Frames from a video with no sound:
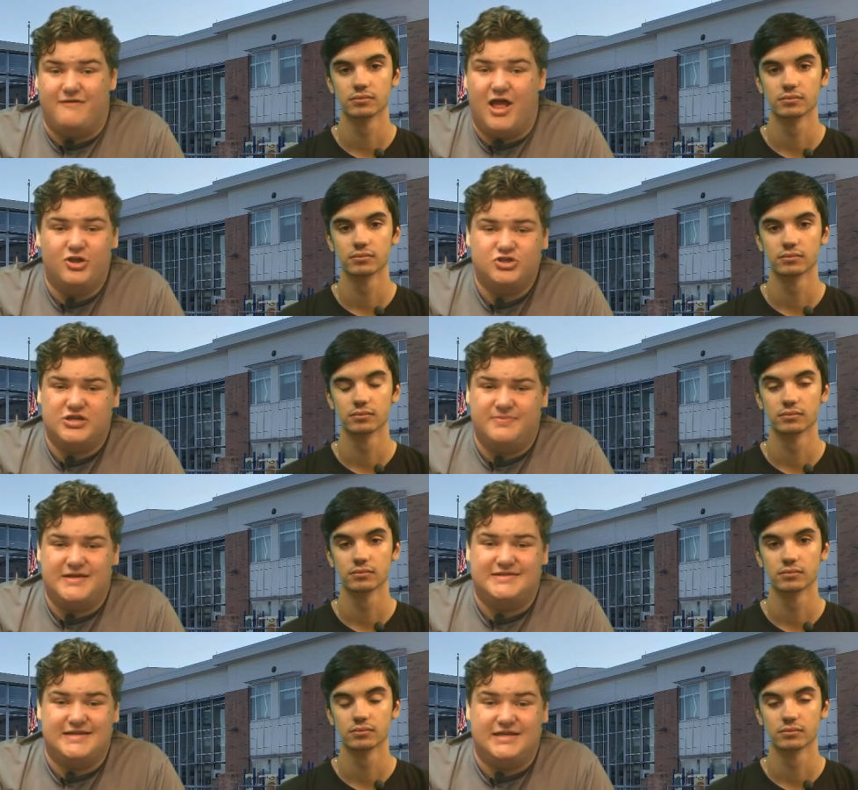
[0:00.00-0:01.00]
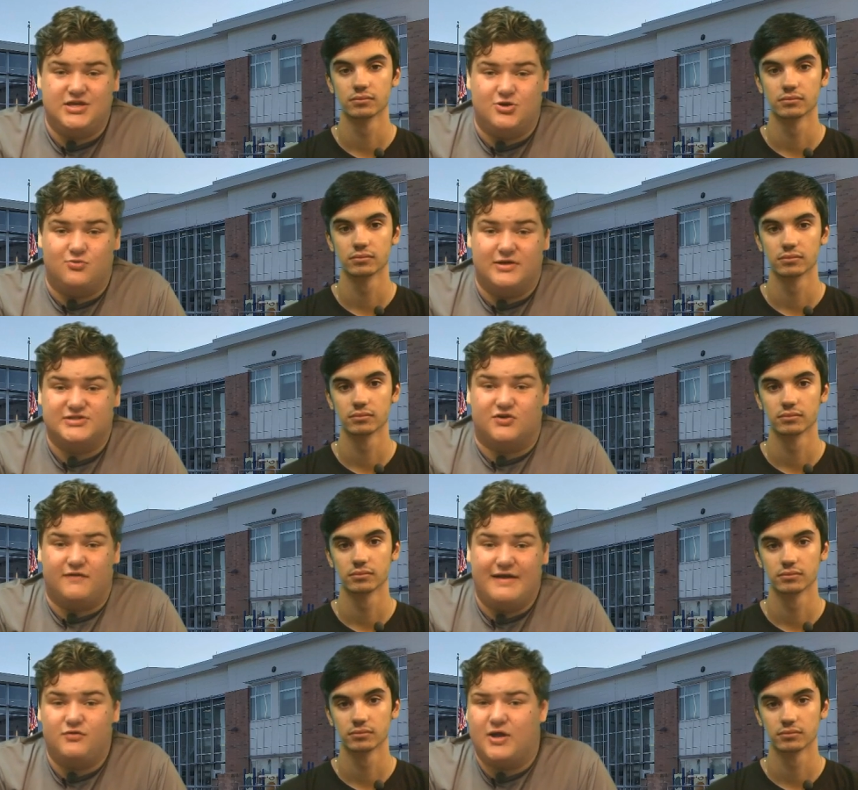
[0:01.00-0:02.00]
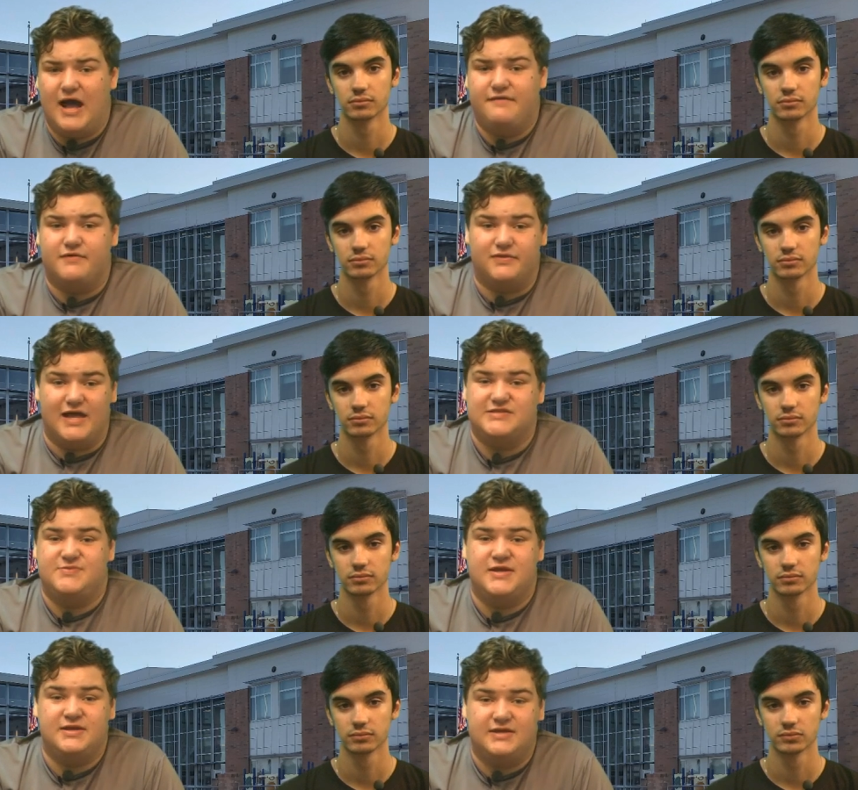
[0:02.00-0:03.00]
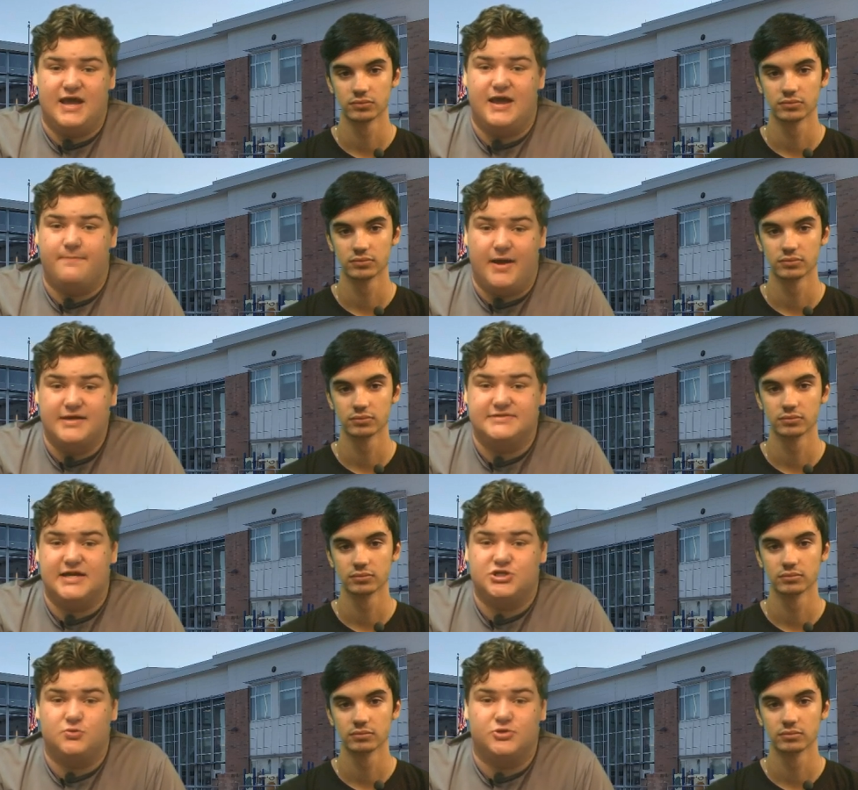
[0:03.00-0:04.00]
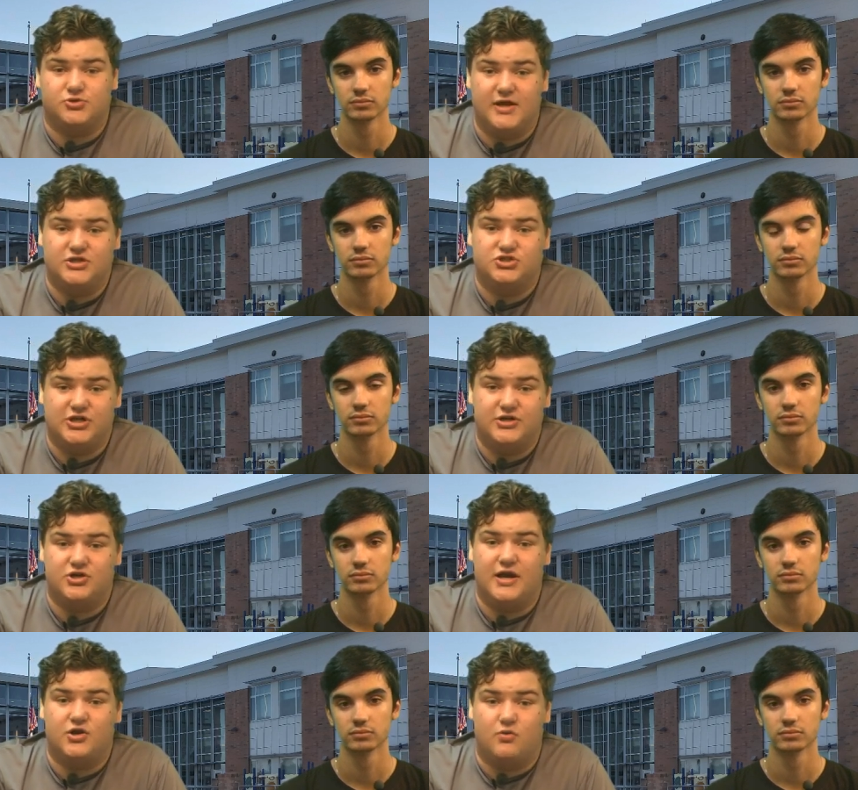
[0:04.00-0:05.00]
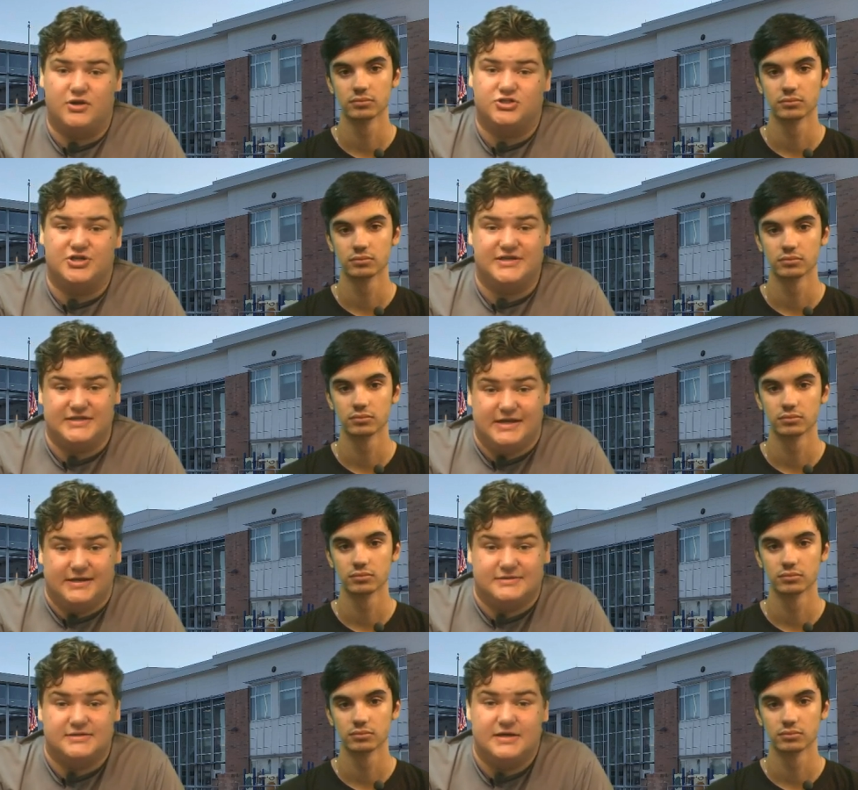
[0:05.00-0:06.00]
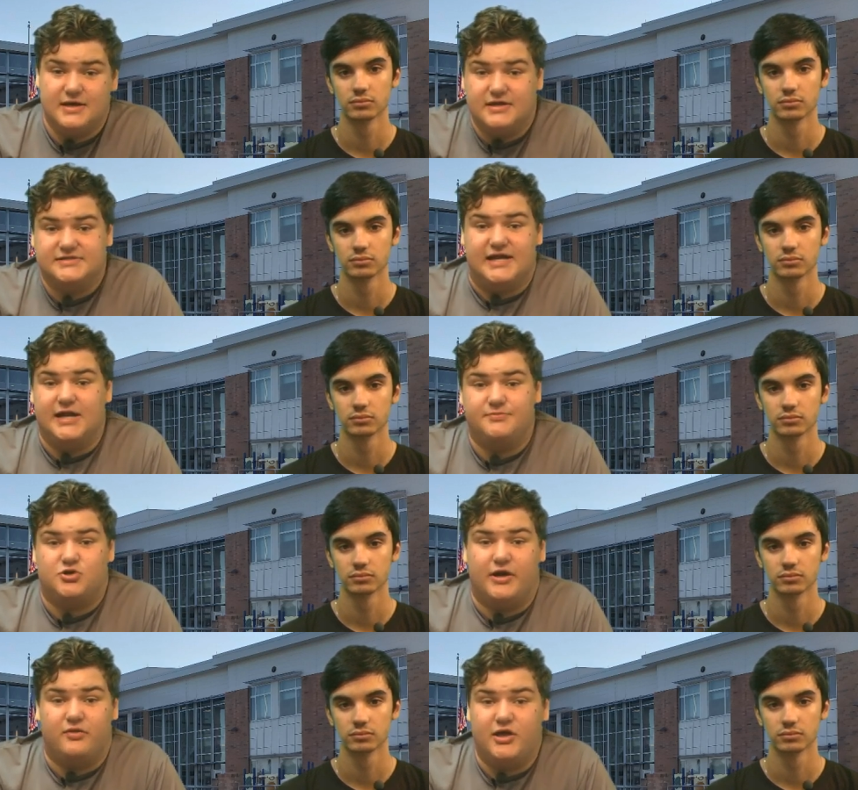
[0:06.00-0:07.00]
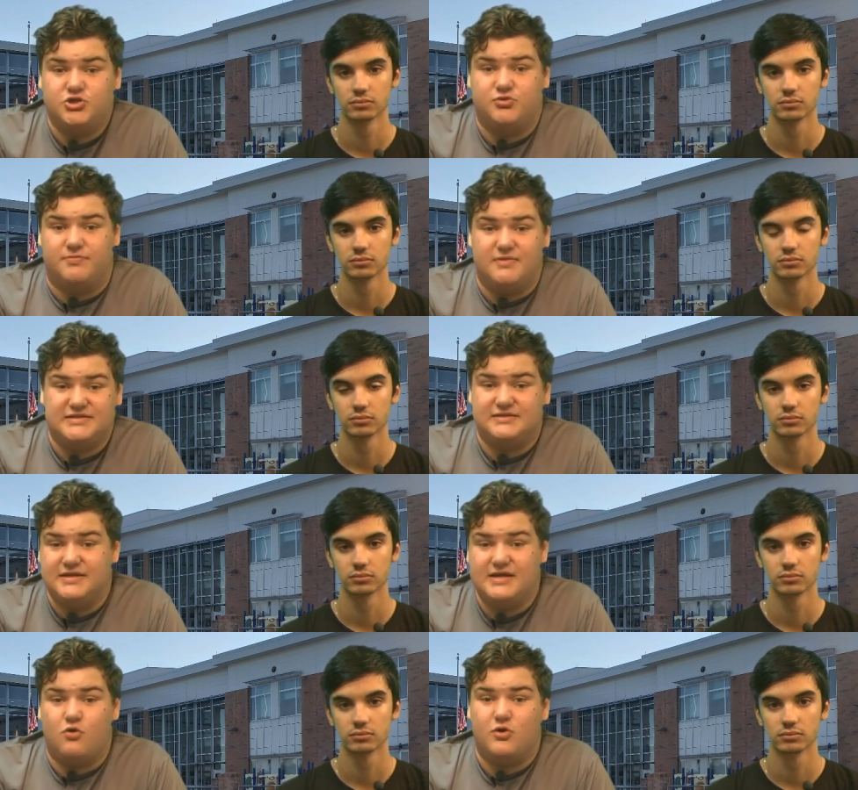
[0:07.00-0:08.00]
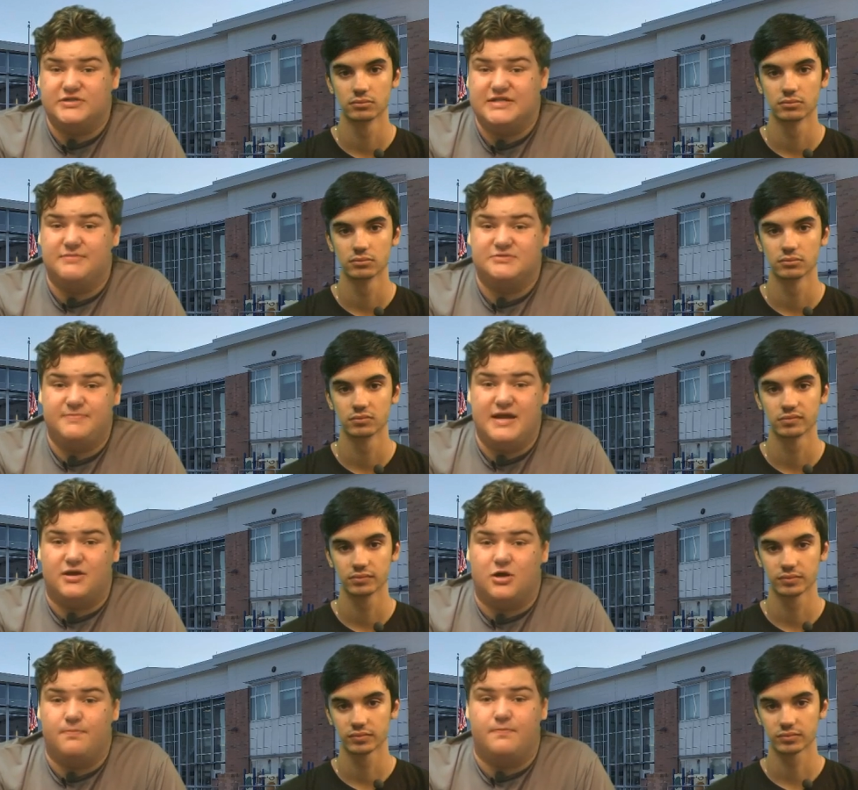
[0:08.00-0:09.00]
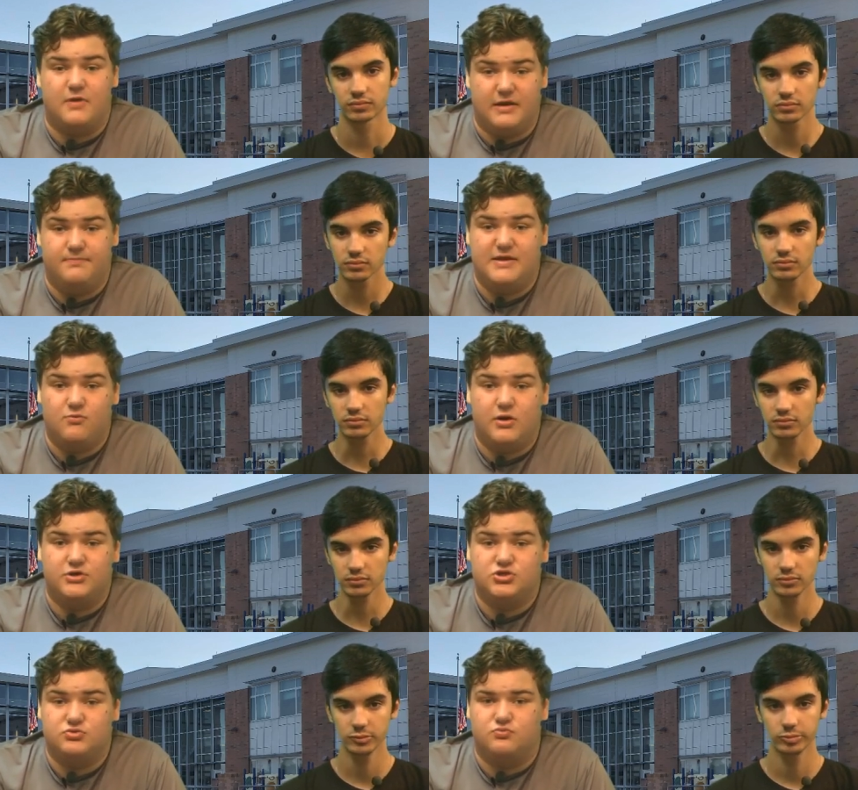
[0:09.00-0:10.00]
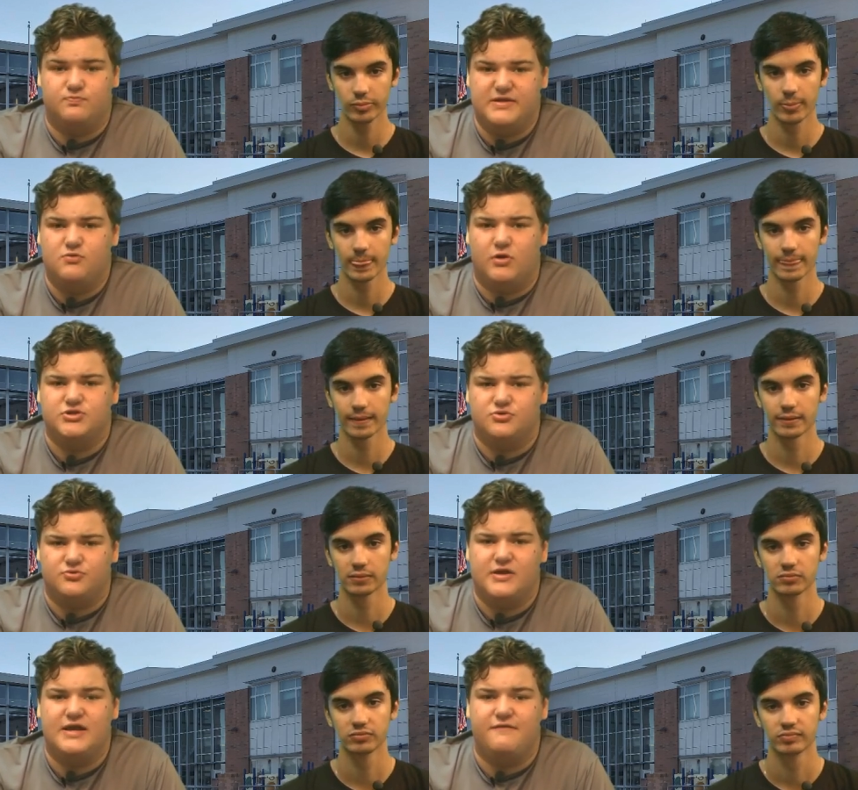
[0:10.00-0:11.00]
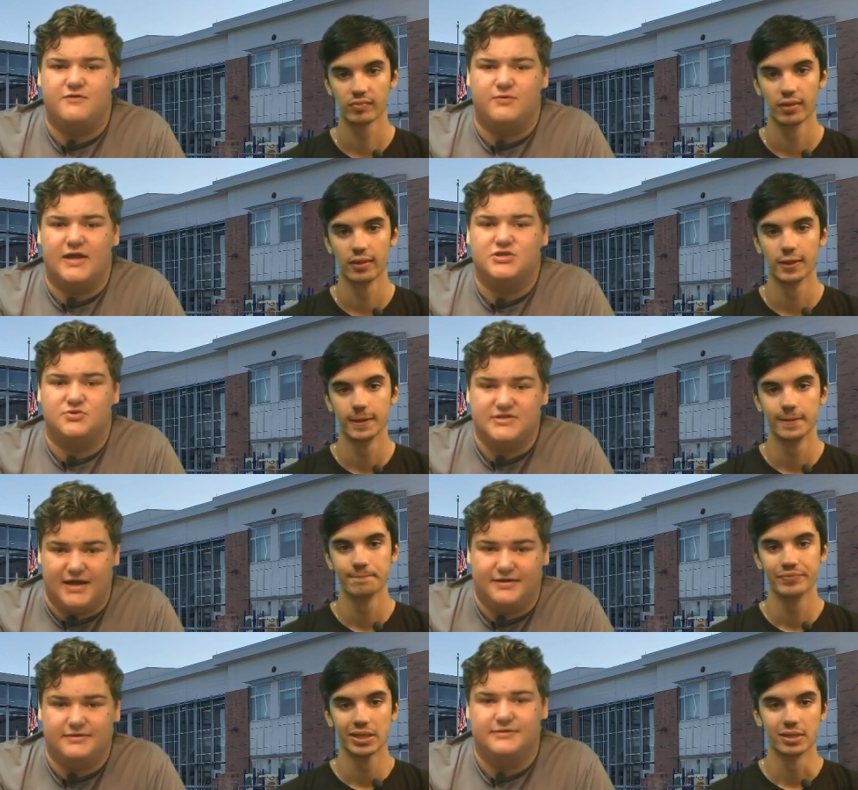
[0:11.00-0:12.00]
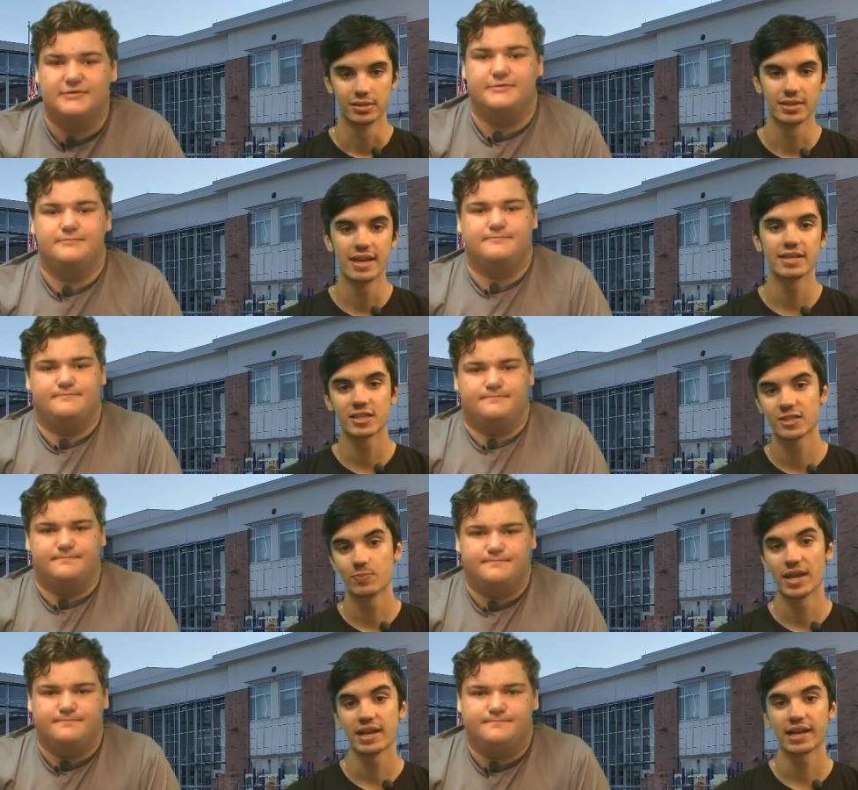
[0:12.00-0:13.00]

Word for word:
Speaker 1: LGBTQ, a survival guide for lesbian, gay, bisexual, transgender, and questioning teens. Sign up during lunch with Miss Lee or see Miss Baker in B1 B123 if you would like to attend.
Speaker 2: Today is Hispanic